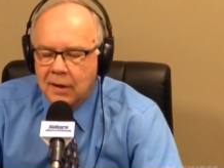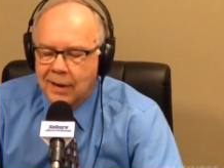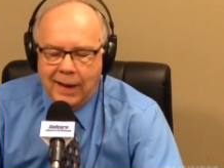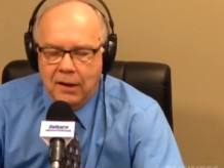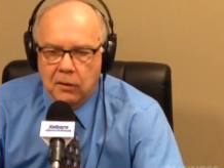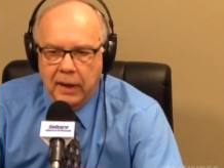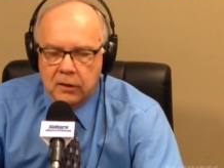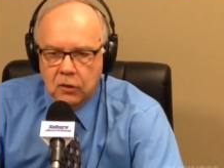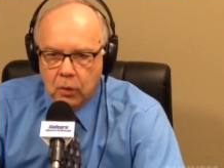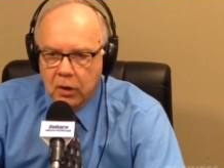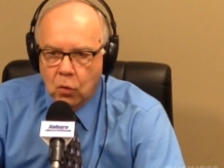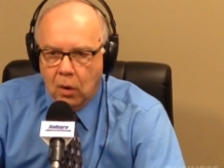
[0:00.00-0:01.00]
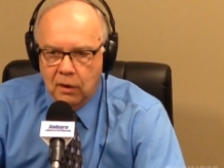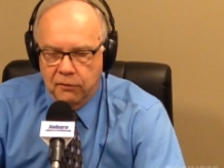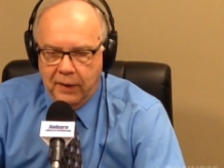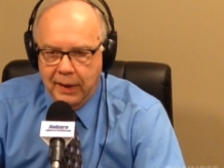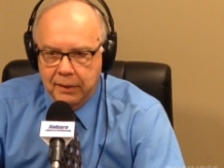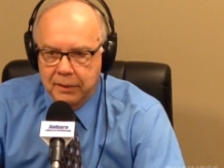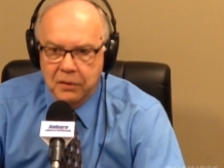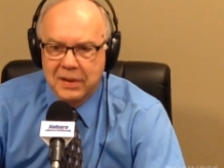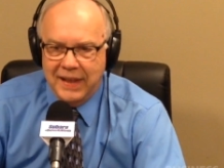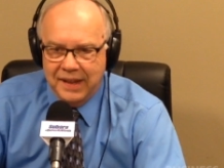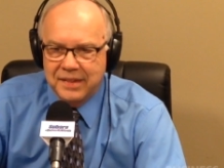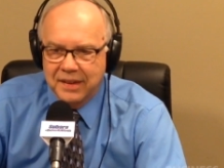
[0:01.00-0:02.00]
I don't like the word qualifying.
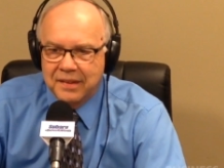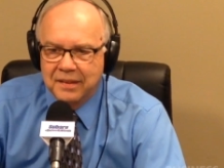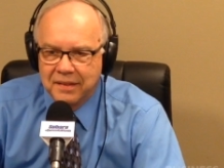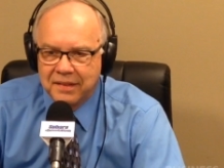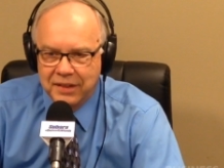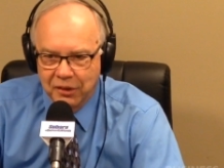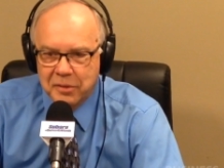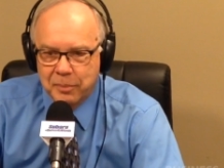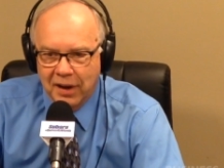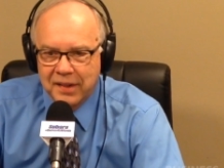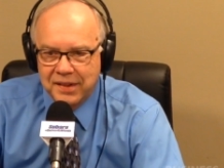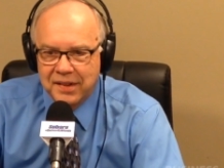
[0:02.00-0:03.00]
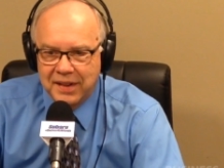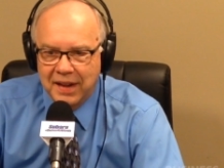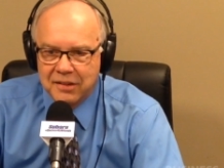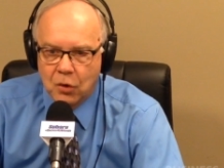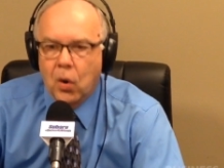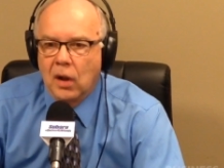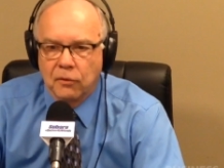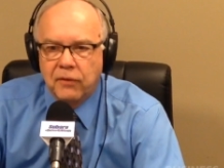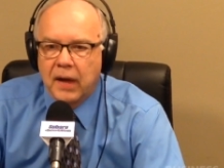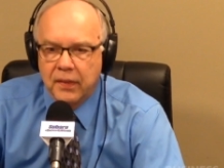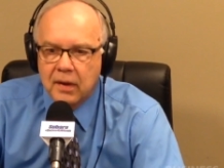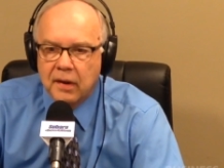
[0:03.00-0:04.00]
Classic sales process has
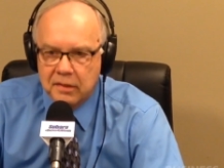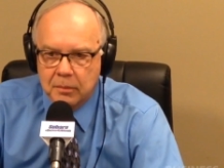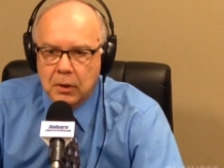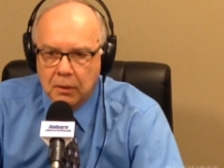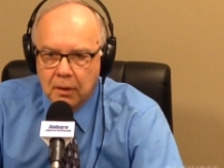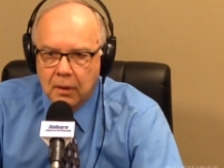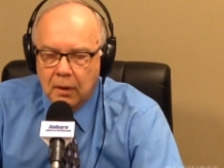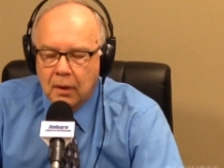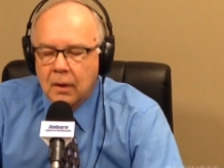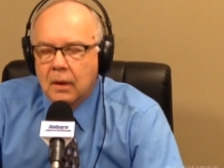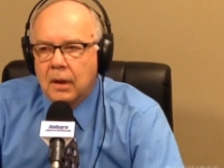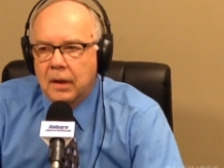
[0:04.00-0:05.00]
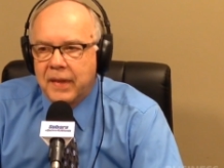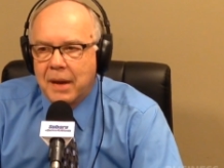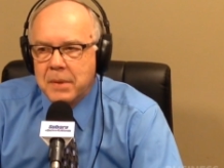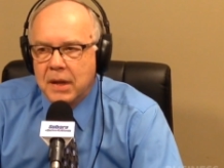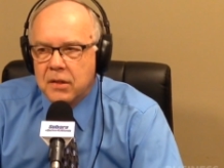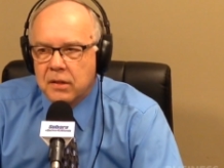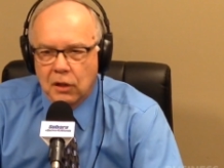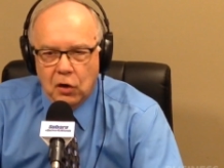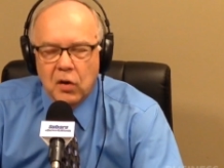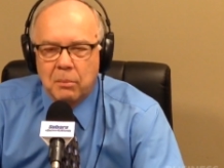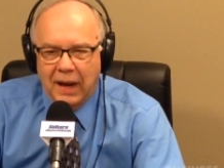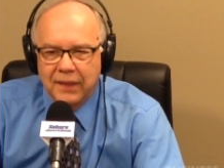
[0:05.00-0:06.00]
qualify the customer. That means
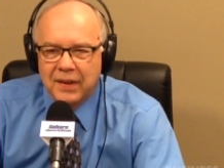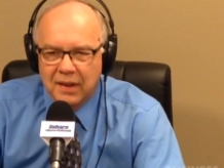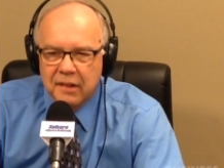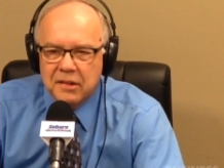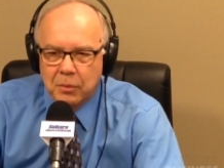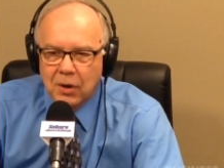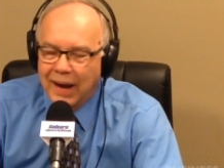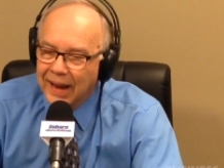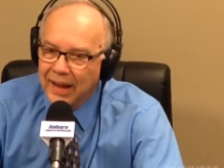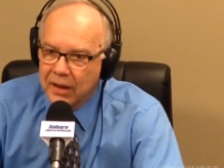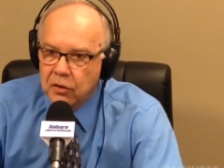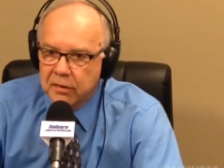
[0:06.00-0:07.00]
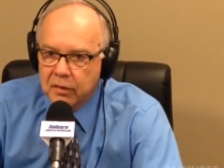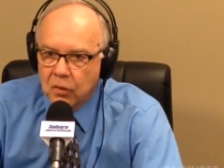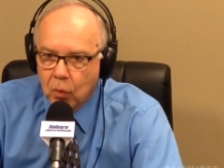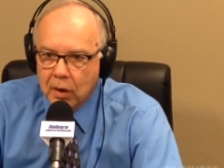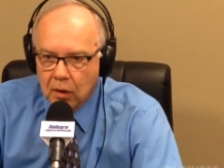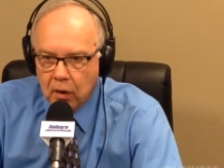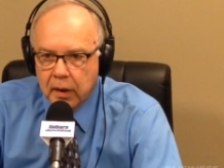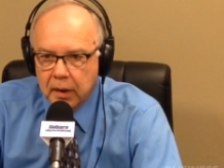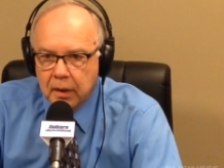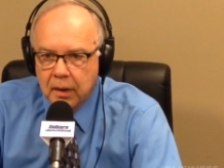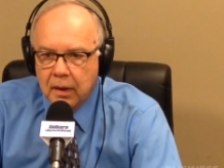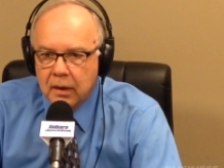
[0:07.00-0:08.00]
learn about the customer. I like using the word learning
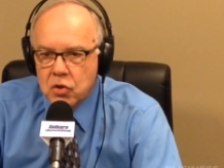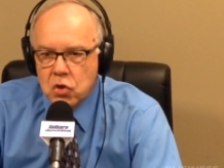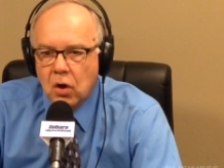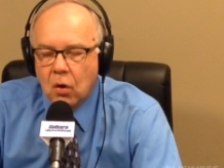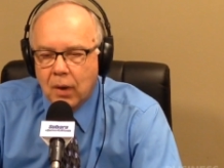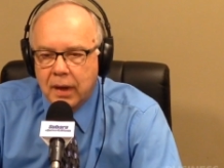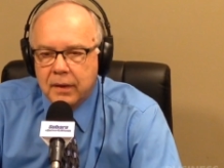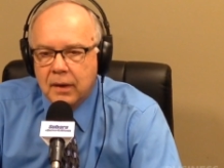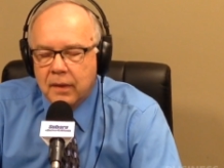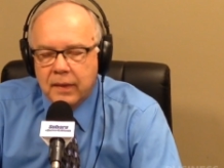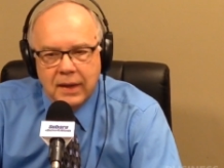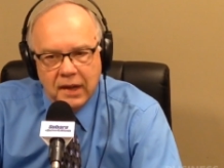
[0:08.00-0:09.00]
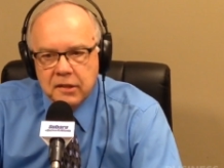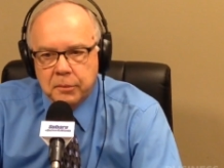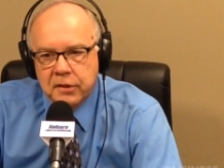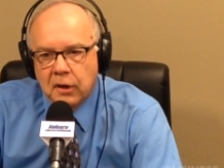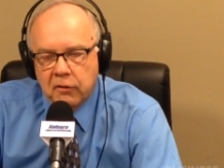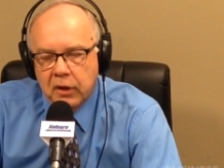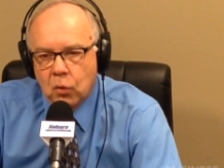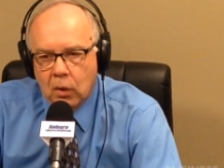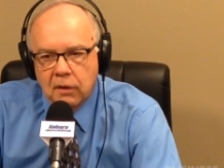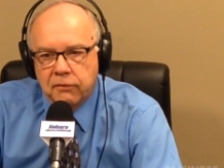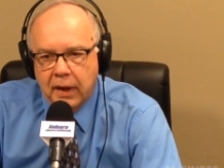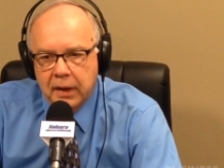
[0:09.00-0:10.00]
because you know what? The customer's already
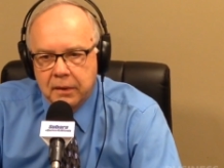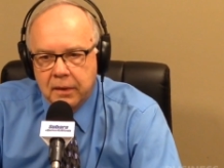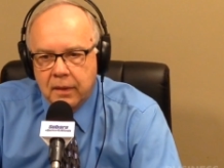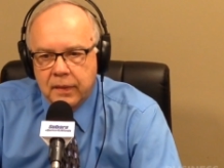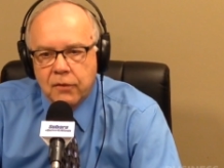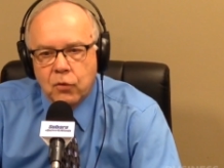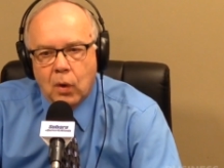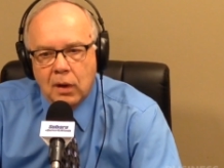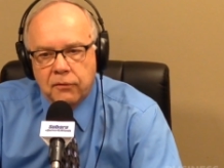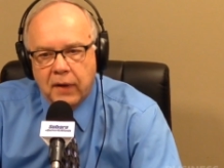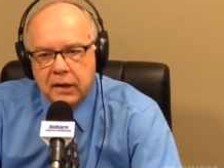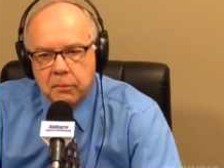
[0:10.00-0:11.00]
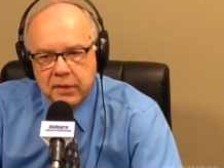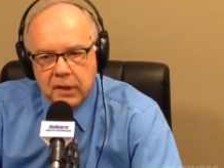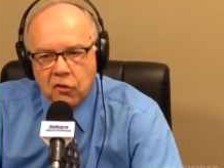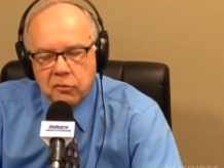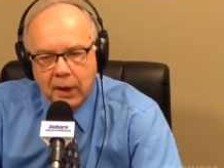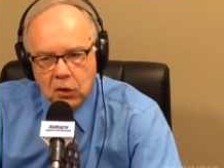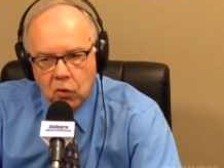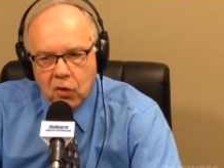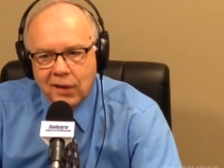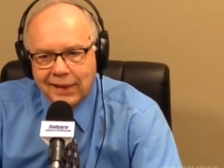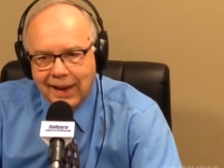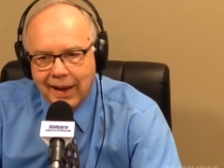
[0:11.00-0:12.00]
qualified. They've qualified themselves by going
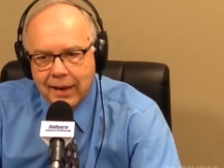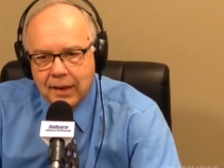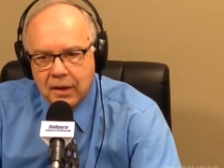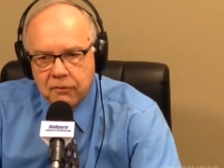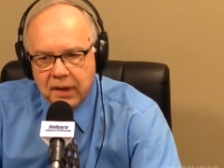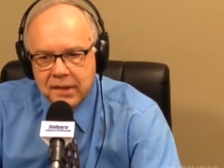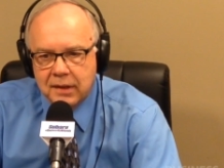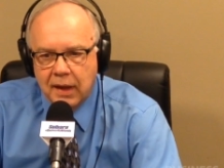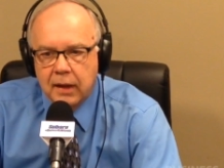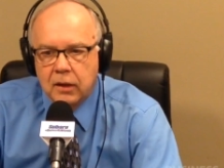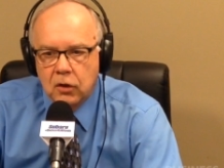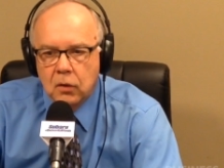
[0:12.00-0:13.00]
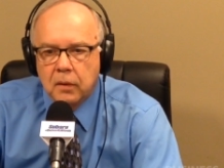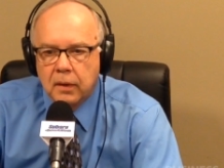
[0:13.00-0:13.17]
online and investigating you.